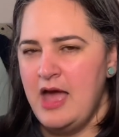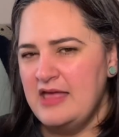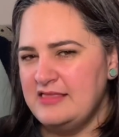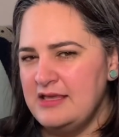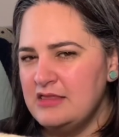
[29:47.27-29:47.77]

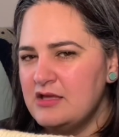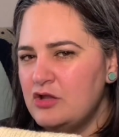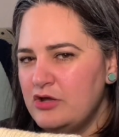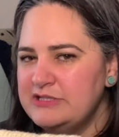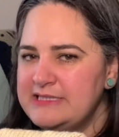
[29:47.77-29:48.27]
think the
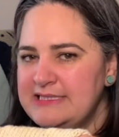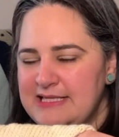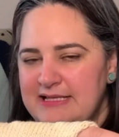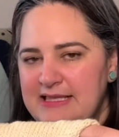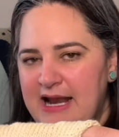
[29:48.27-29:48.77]
closest
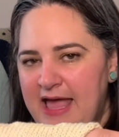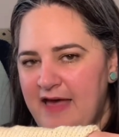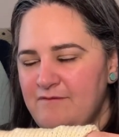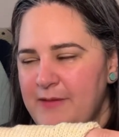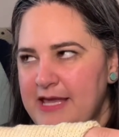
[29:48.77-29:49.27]
thing that I
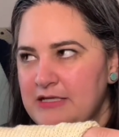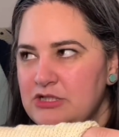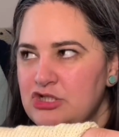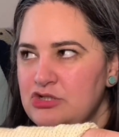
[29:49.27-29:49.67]
have made